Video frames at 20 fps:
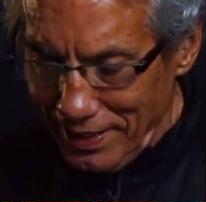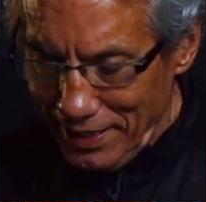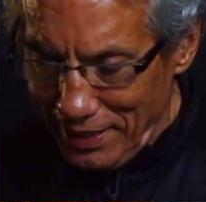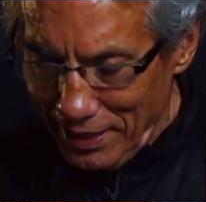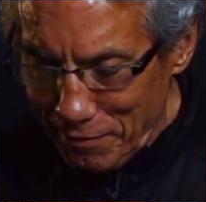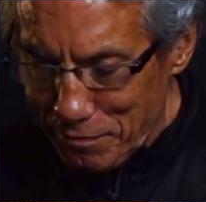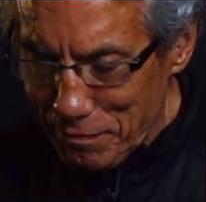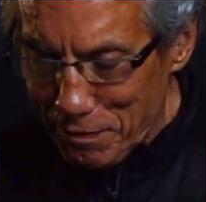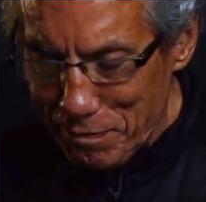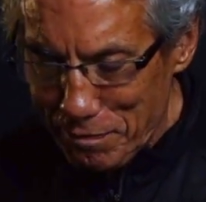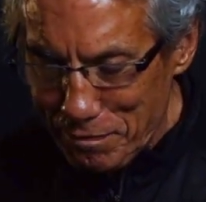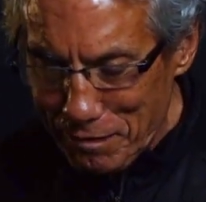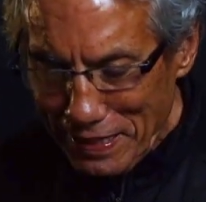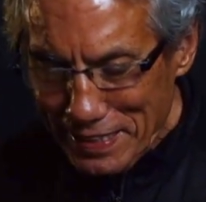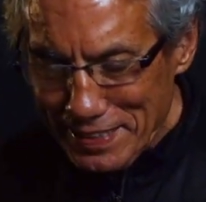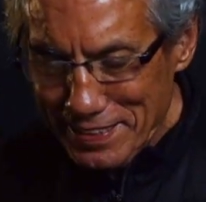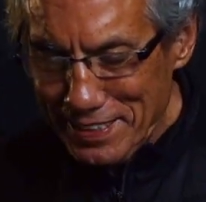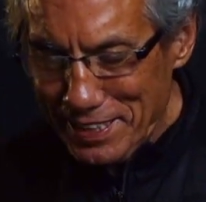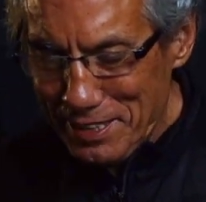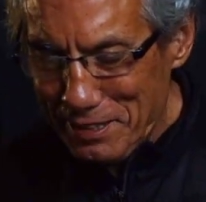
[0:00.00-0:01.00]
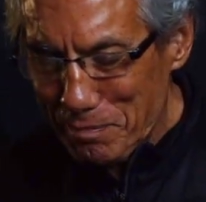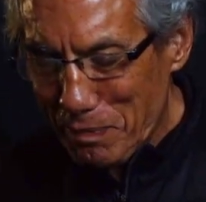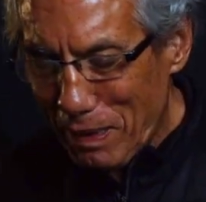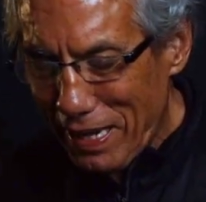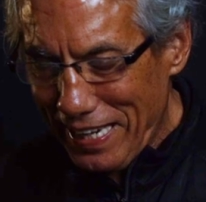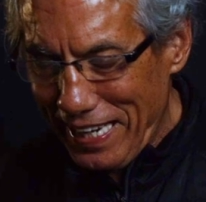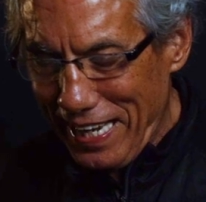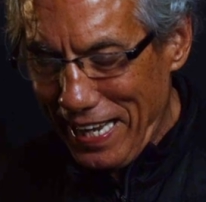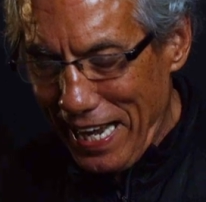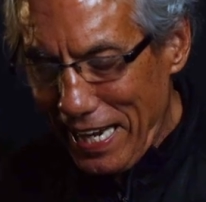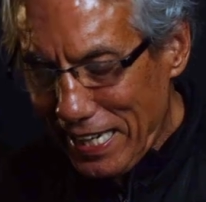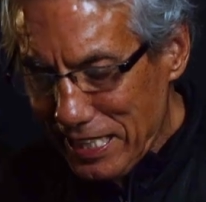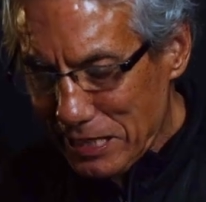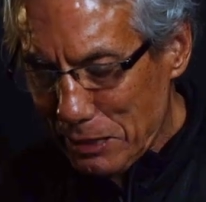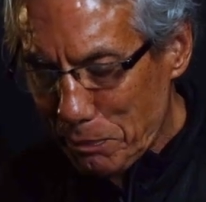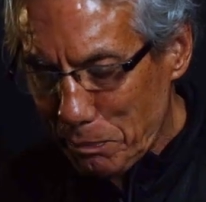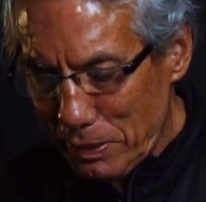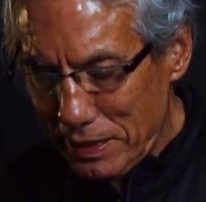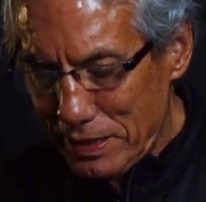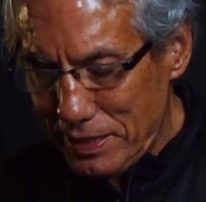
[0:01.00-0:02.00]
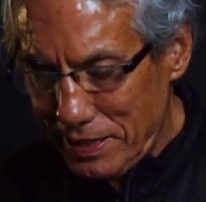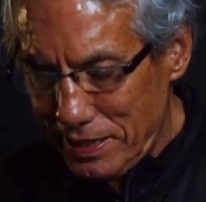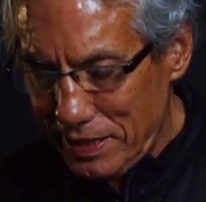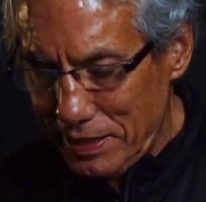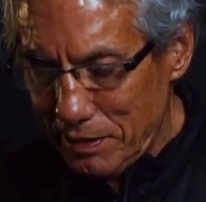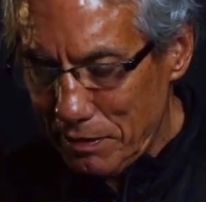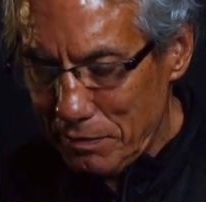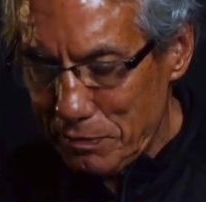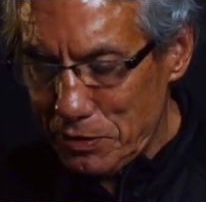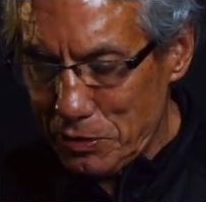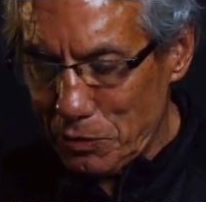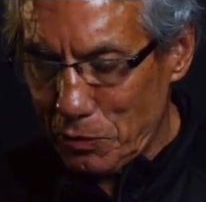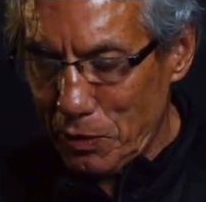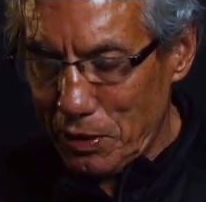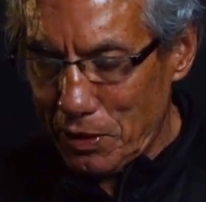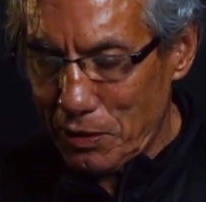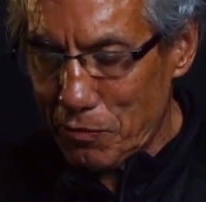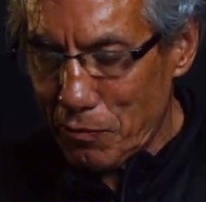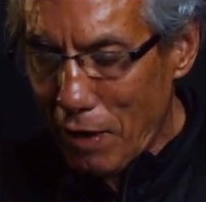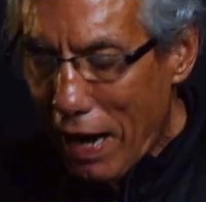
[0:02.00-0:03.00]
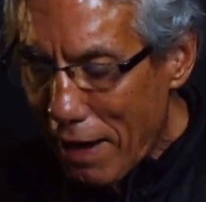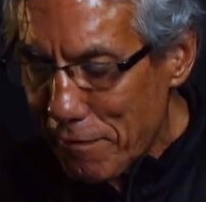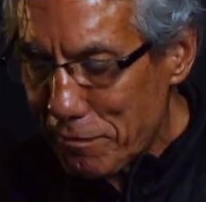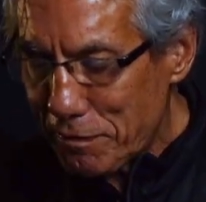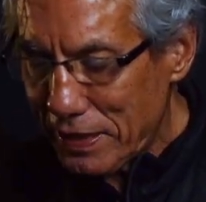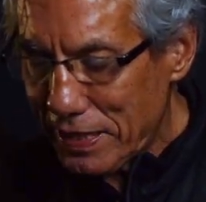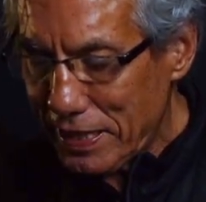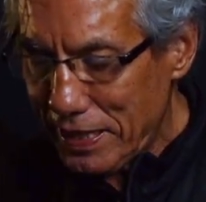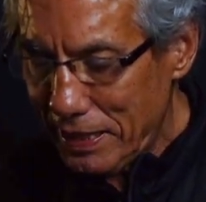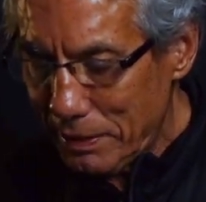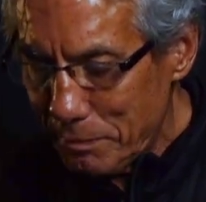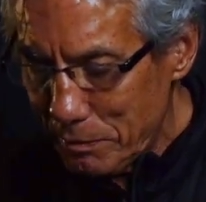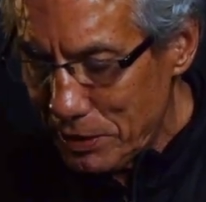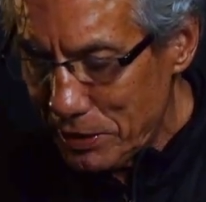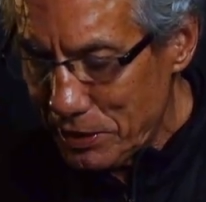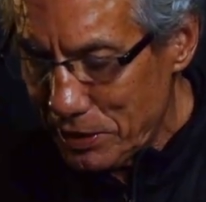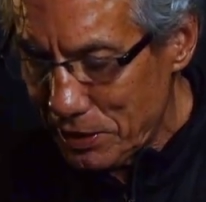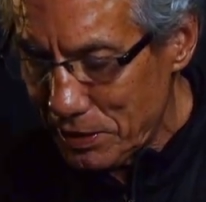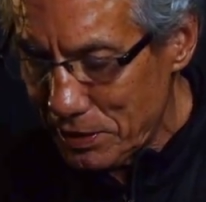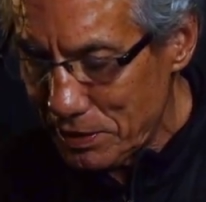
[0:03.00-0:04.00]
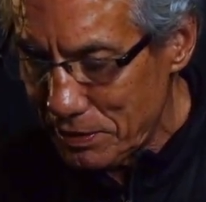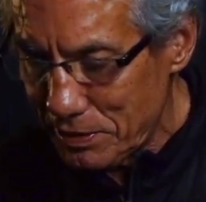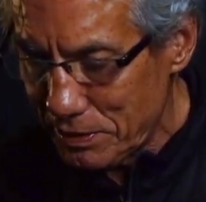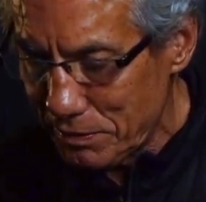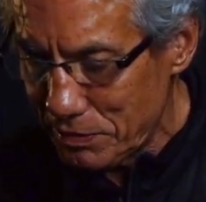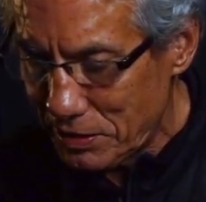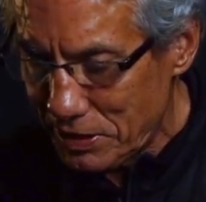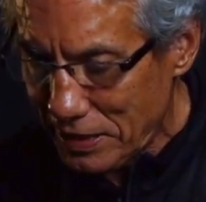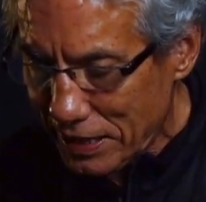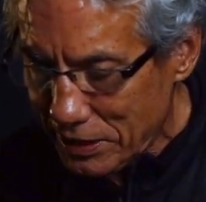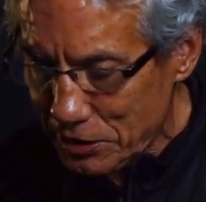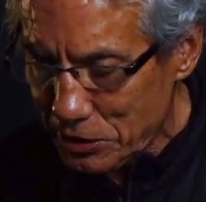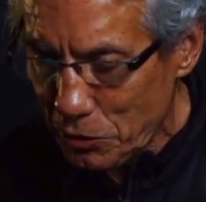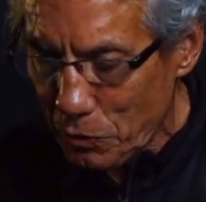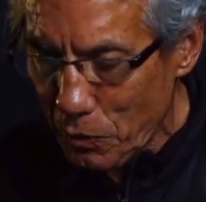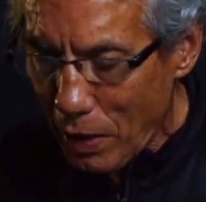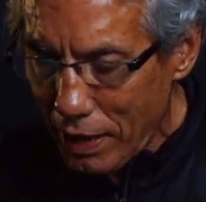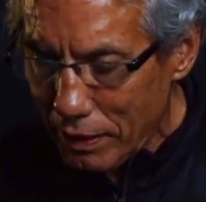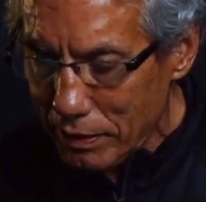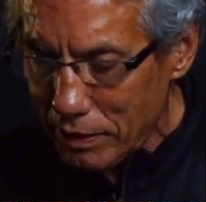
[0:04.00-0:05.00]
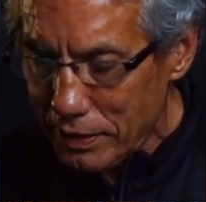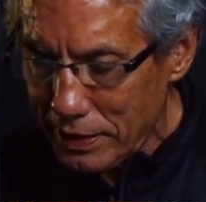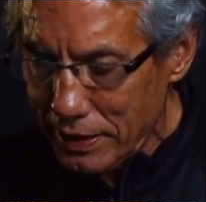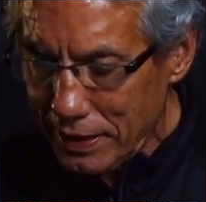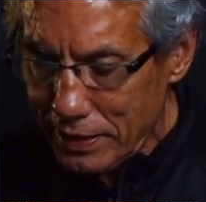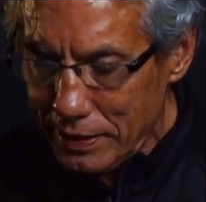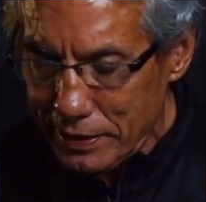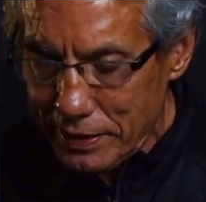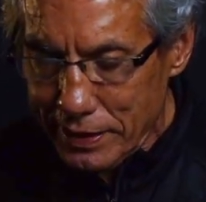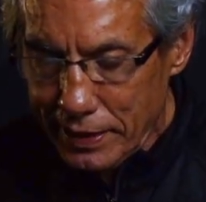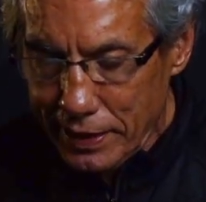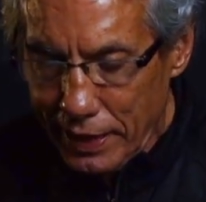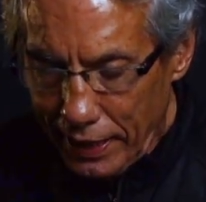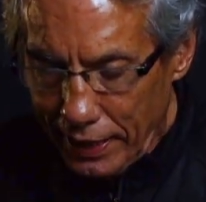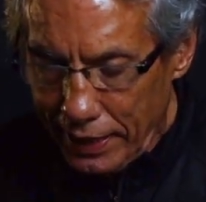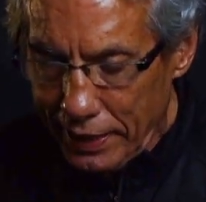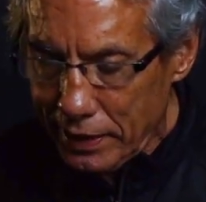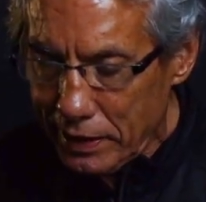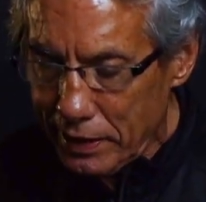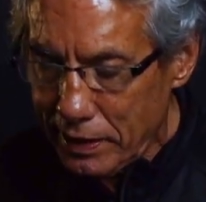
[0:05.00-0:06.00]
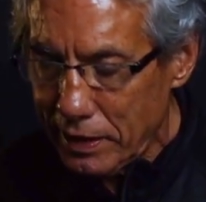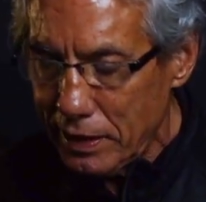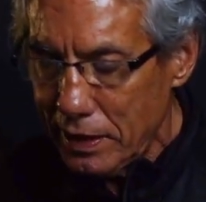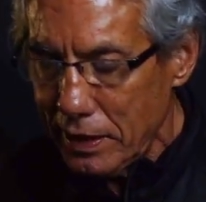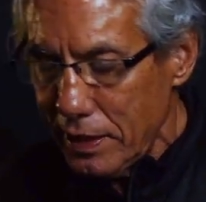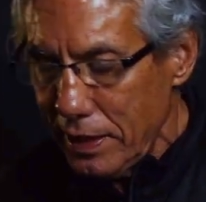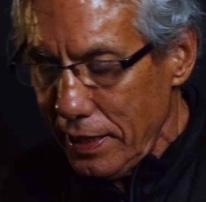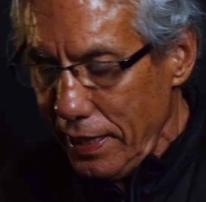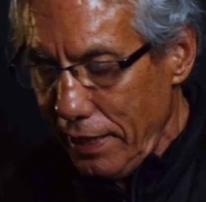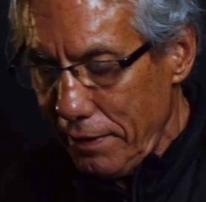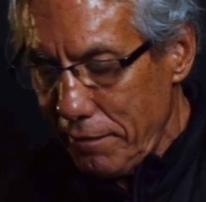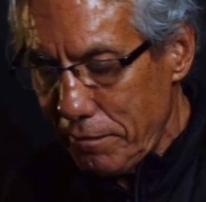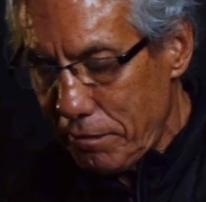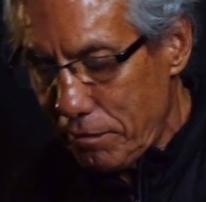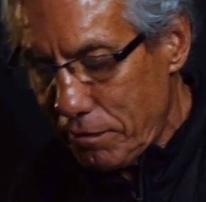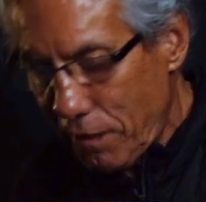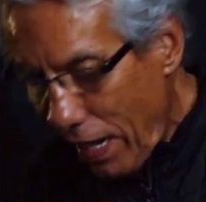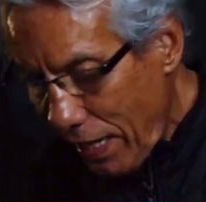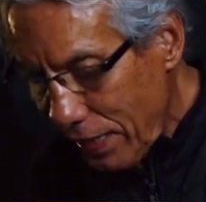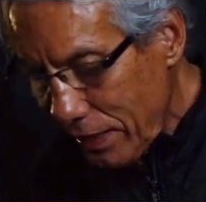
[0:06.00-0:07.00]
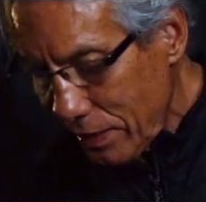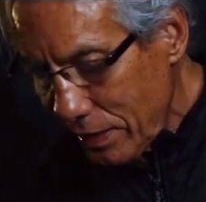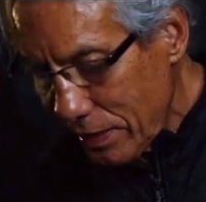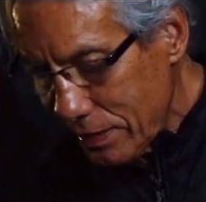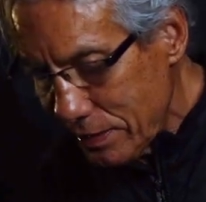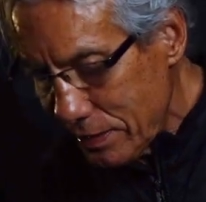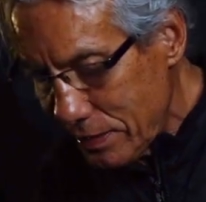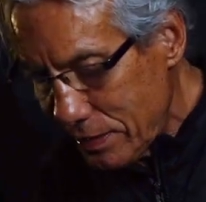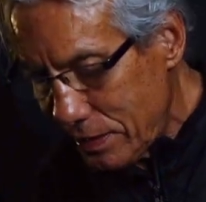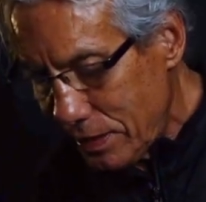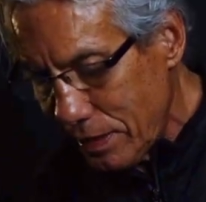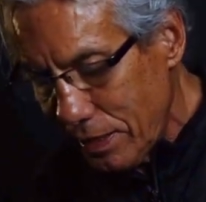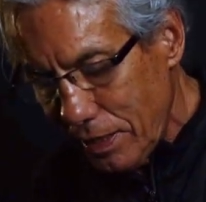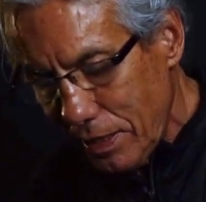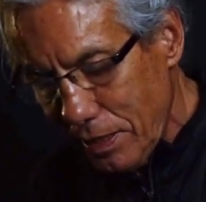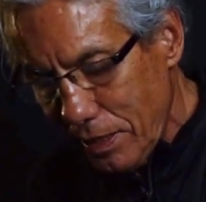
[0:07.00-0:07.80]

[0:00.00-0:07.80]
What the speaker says: If offended by expletives or graphic images of sexuality and kink and violence,